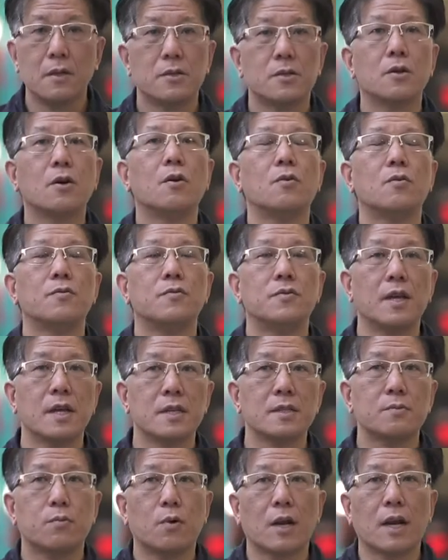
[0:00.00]
So
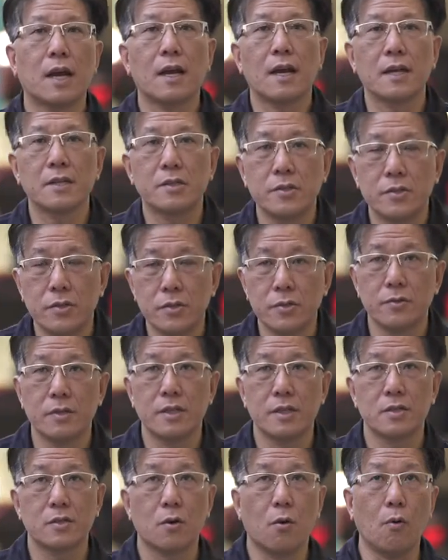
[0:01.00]
next, what I like to do
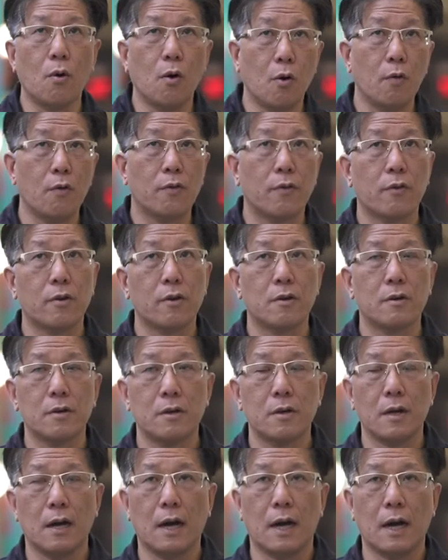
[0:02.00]
is go
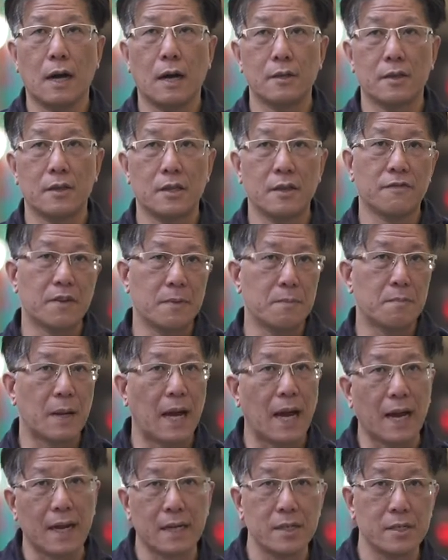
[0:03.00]
over different
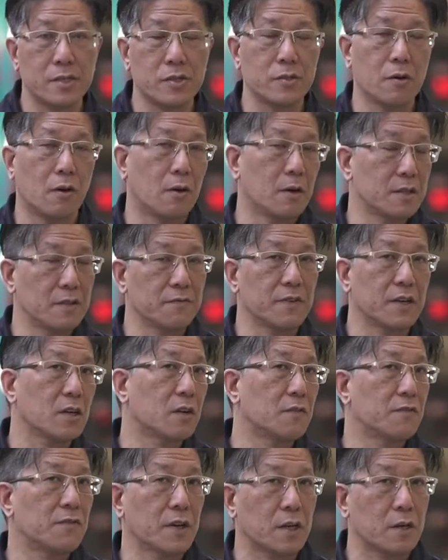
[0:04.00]
package or different
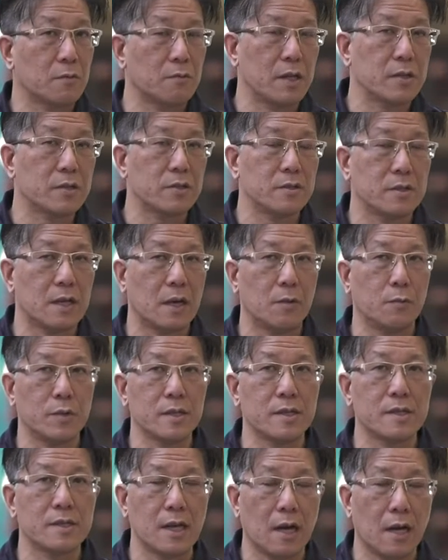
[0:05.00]
configuration that
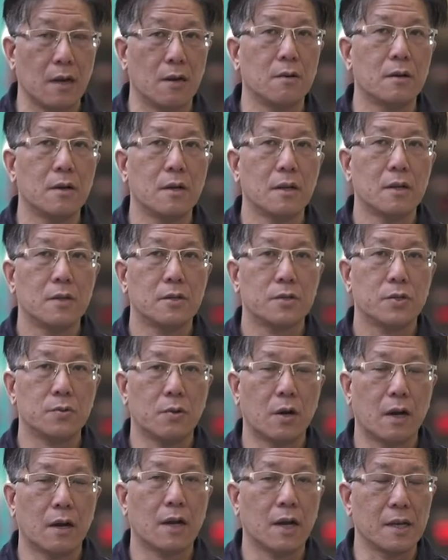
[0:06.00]
we sell
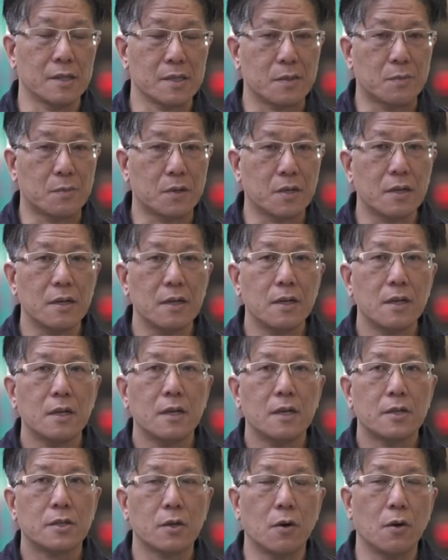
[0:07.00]
to our customer.
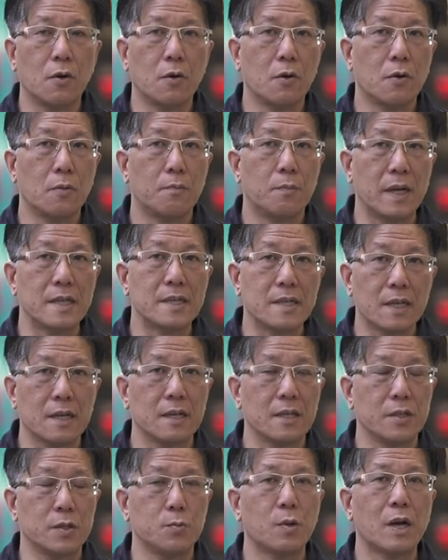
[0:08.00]
So
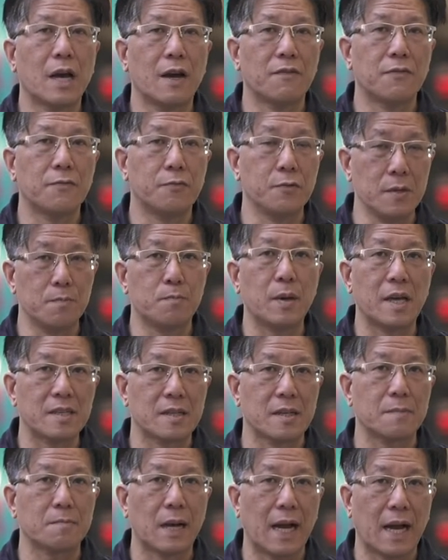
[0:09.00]
basically, you have 3
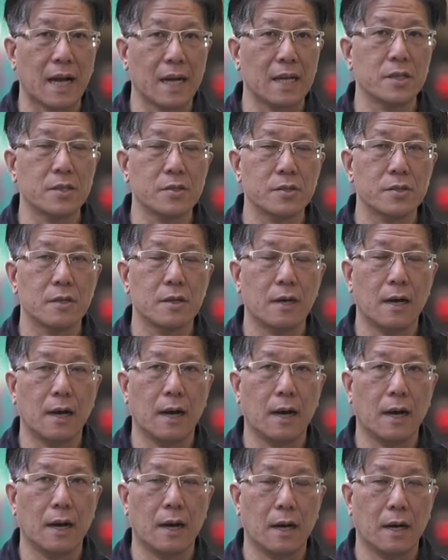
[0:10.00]
basic package
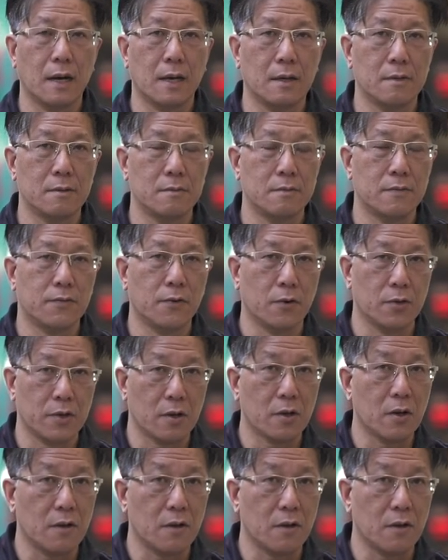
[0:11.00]
for the